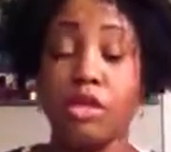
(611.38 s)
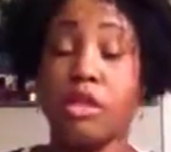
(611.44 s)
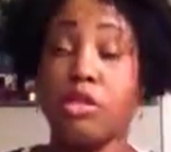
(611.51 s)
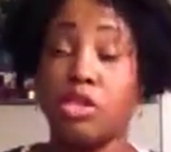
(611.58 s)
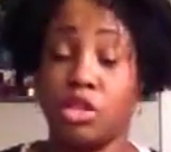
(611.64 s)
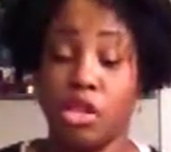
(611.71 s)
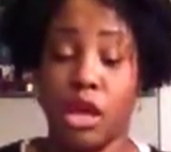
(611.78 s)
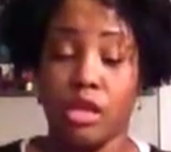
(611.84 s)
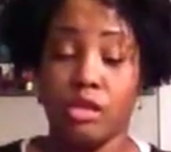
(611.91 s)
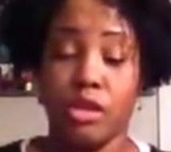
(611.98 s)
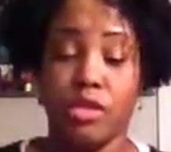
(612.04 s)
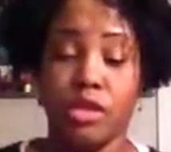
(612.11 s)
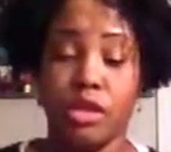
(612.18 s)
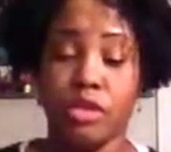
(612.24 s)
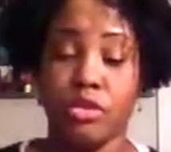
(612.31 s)
She has
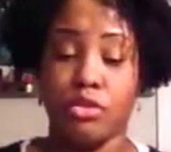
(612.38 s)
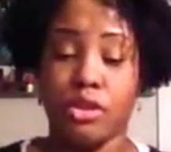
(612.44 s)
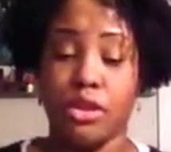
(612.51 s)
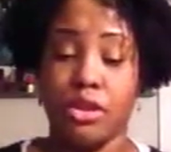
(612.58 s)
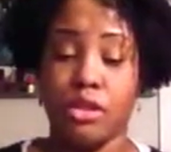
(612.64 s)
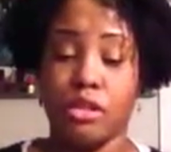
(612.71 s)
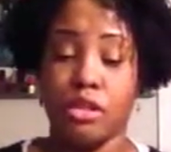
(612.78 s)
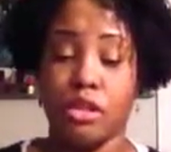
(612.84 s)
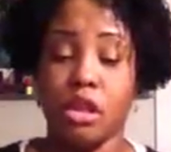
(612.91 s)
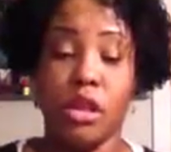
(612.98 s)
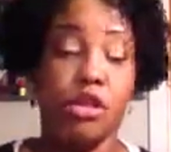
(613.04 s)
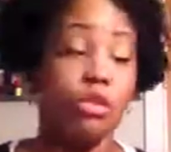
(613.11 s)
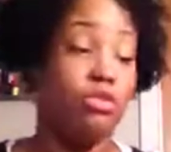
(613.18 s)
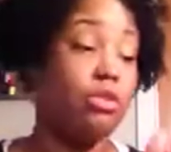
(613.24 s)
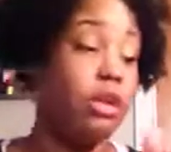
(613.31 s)
all the ingredients.
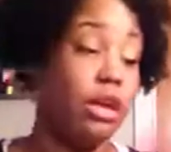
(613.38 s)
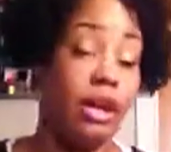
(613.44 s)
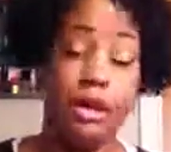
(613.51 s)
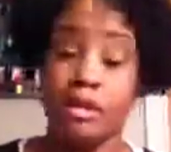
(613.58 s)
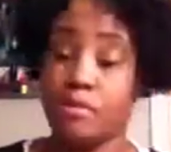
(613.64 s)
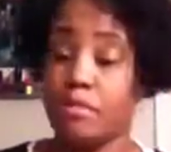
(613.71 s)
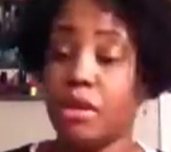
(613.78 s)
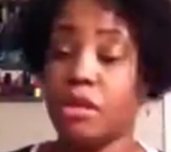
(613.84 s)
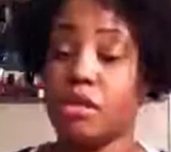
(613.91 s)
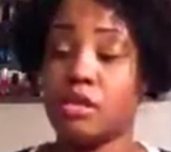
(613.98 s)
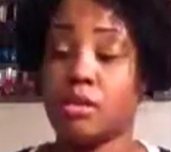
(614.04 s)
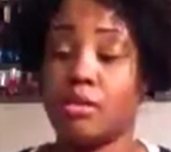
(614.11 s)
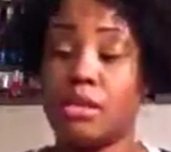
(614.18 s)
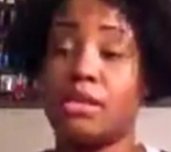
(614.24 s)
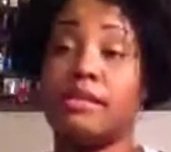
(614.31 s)
You can pick
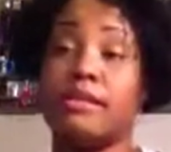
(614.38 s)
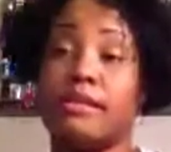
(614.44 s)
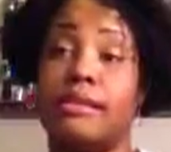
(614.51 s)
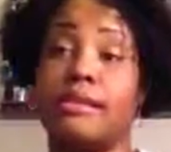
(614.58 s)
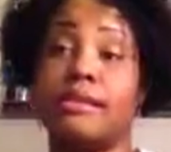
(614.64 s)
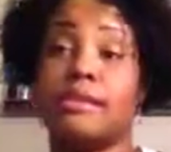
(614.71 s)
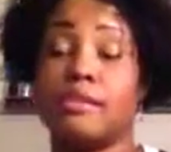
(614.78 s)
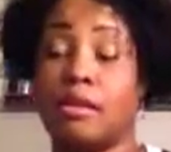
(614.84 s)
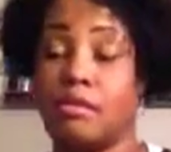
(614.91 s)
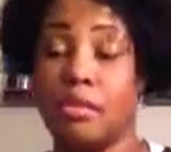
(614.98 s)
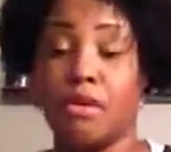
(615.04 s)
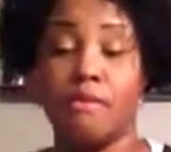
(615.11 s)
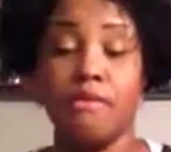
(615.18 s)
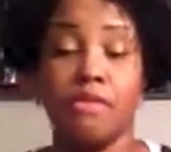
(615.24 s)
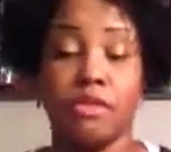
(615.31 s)
some of the scents. Some
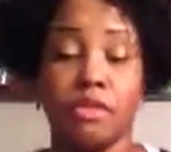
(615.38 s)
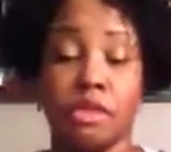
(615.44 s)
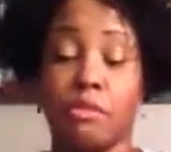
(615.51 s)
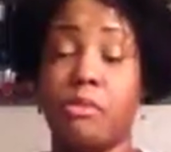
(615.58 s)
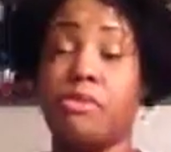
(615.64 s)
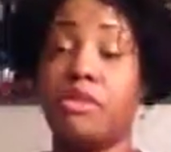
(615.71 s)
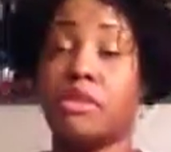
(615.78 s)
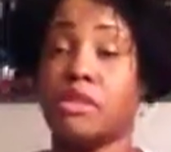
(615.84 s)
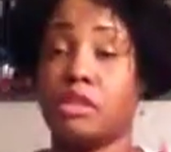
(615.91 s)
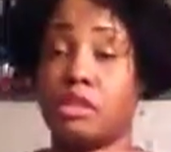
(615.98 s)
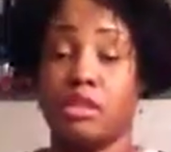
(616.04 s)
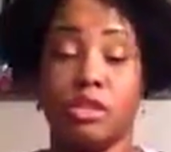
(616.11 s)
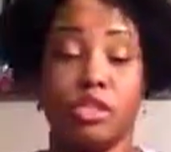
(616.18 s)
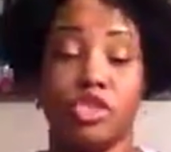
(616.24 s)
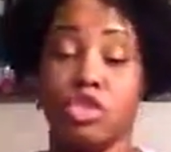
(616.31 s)
of the
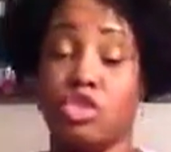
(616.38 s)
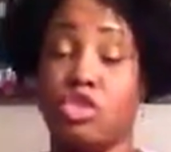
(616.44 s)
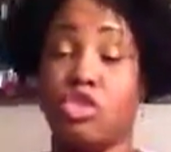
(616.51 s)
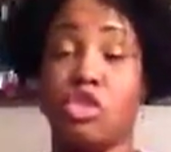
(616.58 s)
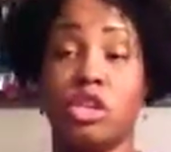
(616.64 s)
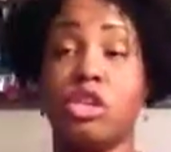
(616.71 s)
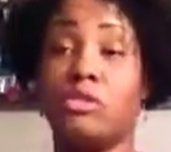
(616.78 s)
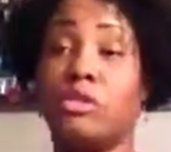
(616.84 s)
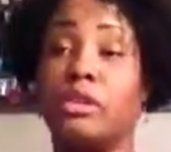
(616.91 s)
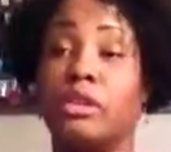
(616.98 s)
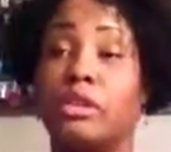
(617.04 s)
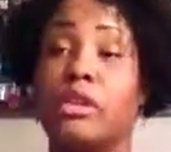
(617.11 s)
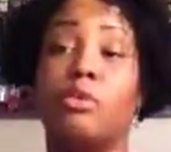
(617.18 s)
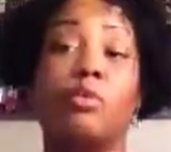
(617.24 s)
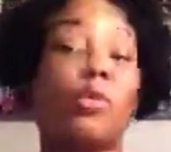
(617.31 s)
scents is just
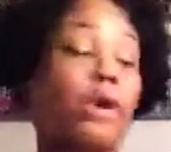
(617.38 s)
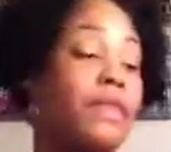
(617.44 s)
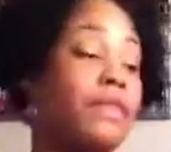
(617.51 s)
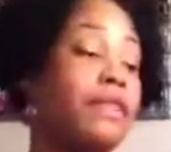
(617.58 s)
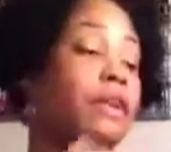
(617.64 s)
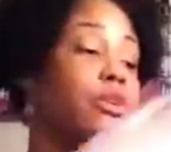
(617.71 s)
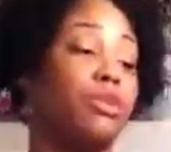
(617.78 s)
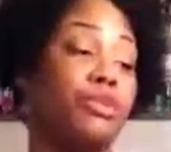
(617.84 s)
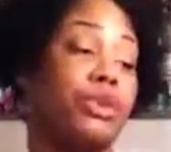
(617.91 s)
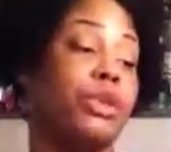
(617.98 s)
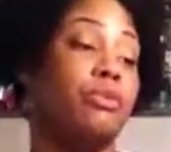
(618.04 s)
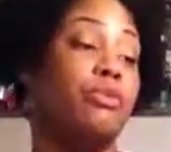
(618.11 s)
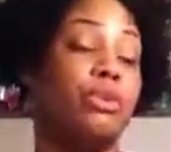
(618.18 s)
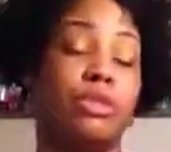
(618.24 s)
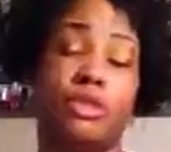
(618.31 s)
genuinely what
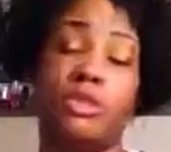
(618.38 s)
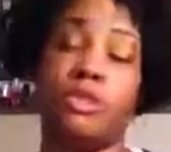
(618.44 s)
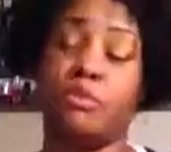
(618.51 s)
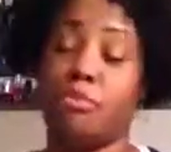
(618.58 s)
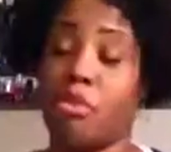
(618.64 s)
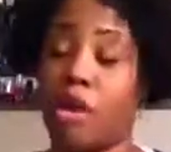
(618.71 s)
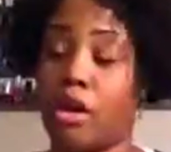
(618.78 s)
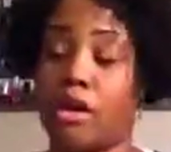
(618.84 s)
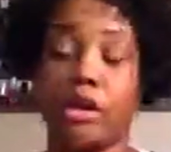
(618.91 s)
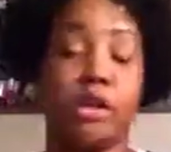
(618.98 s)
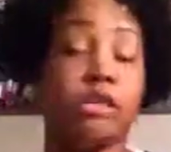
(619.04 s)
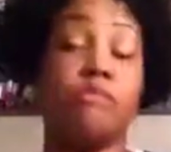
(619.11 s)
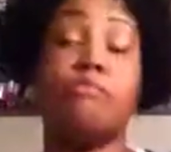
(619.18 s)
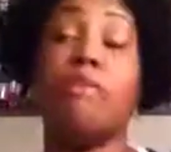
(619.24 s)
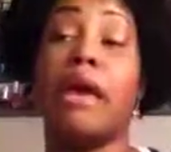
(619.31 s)
the product
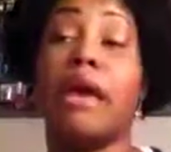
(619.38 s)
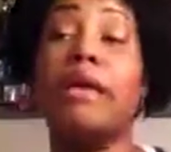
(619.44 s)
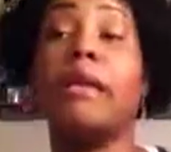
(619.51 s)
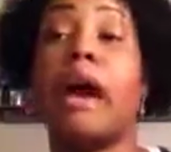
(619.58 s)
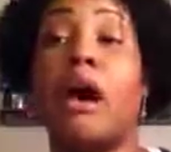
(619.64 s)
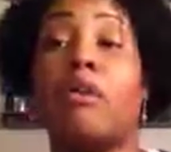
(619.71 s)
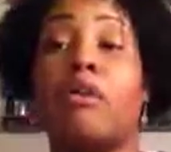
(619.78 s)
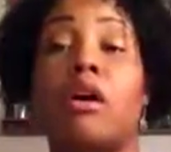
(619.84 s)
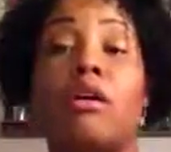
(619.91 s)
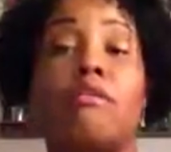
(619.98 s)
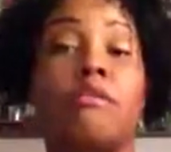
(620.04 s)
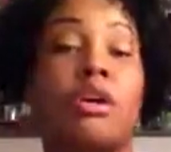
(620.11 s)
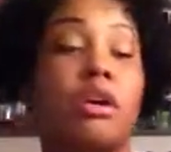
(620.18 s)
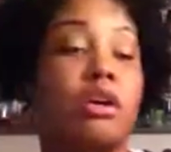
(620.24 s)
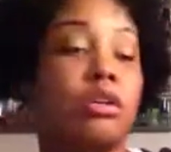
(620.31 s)
is made out of.
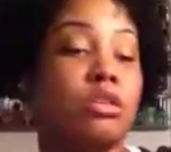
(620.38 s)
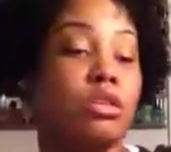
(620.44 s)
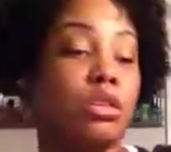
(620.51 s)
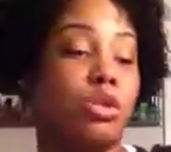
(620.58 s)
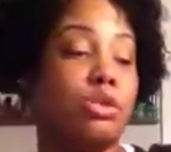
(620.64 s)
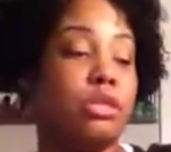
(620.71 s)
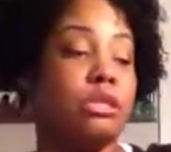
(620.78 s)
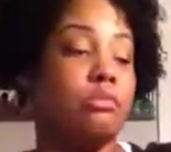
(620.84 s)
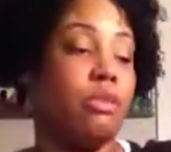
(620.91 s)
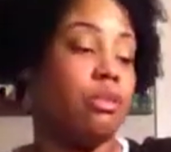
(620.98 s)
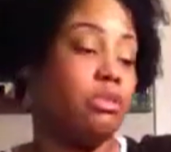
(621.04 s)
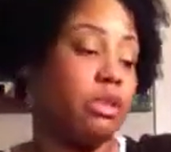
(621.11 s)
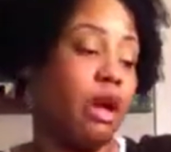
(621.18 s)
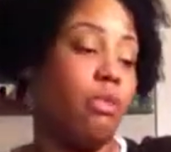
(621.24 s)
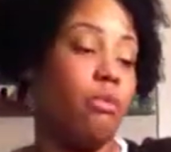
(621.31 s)
So it smells
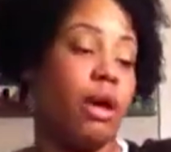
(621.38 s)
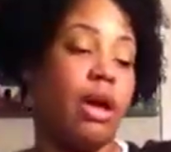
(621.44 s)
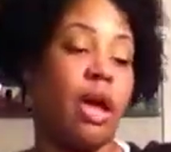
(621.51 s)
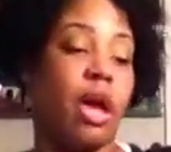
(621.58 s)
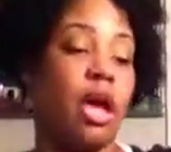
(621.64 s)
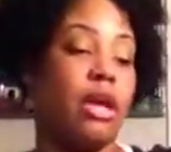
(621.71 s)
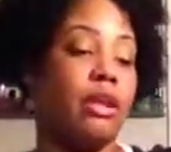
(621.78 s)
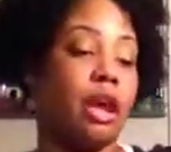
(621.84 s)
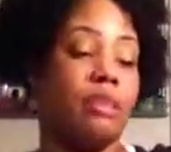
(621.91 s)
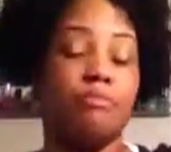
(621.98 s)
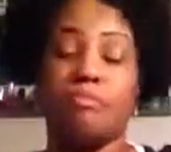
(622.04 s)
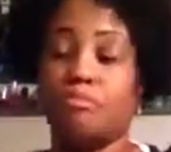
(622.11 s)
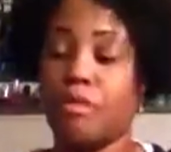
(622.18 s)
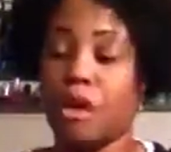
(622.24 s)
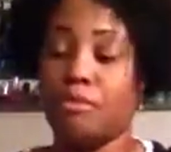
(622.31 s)
that way.
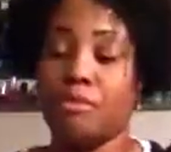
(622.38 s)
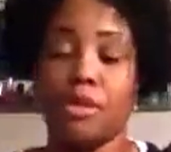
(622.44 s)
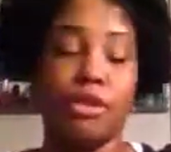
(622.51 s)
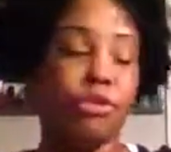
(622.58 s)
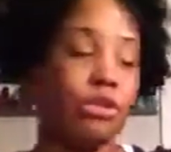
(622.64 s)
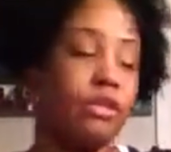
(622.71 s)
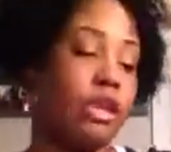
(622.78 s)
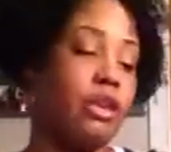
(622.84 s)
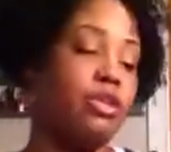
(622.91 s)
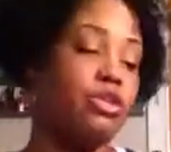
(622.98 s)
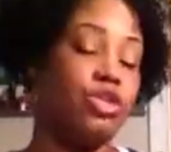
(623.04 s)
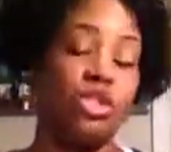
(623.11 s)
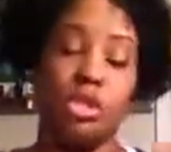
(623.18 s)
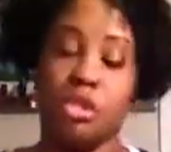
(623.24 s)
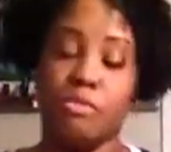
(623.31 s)
And I'm here to say
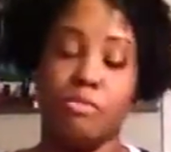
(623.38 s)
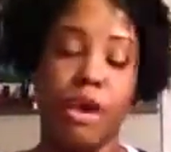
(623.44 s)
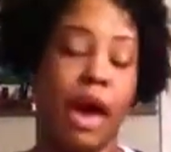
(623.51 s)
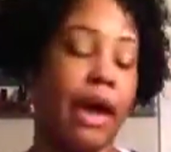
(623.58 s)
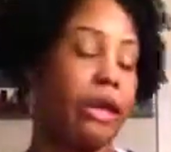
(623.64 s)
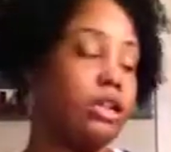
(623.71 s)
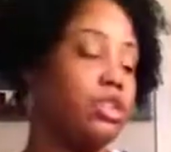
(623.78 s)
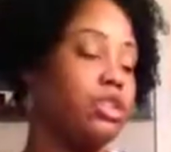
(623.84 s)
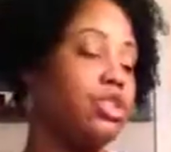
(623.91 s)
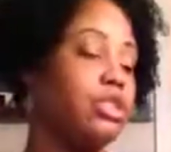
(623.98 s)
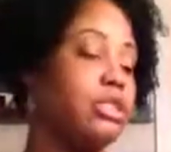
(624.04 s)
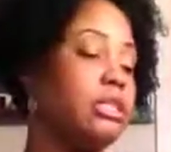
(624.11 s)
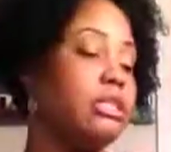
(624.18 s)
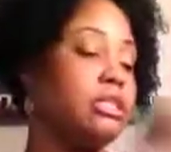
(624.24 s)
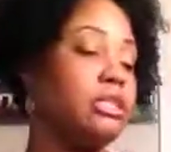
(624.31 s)
she packaged
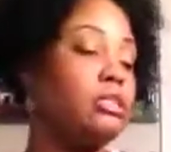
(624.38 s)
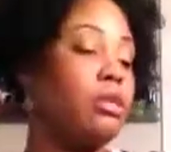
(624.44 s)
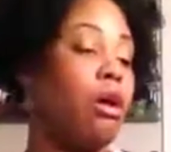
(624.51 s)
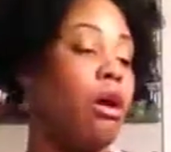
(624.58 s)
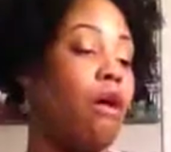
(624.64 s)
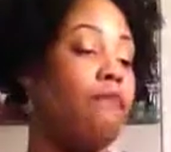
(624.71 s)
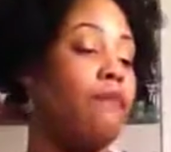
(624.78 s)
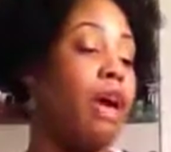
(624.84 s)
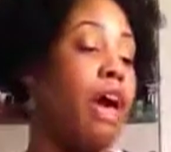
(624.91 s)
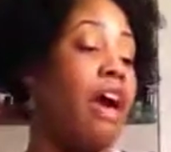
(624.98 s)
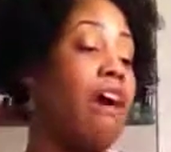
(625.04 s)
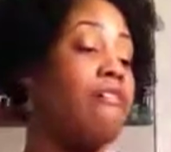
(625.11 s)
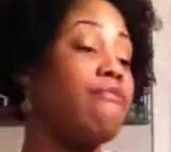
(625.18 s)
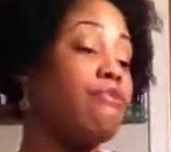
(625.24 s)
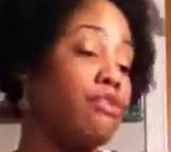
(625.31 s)
and sent off
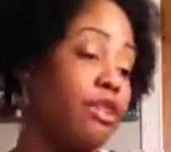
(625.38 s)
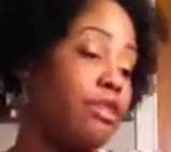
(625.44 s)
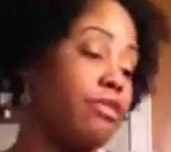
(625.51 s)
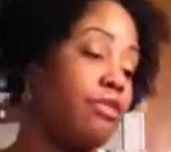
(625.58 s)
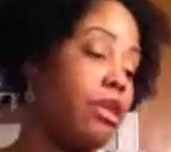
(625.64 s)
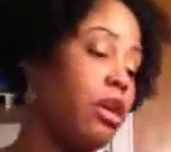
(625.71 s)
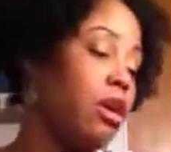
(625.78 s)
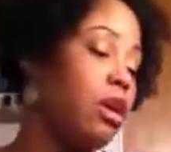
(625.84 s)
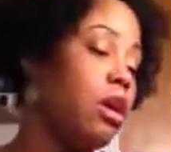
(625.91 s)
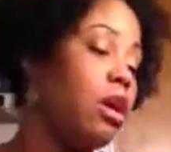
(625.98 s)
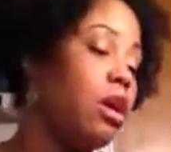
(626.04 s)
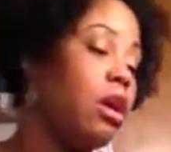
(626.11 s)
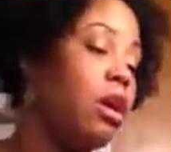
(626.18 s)
everything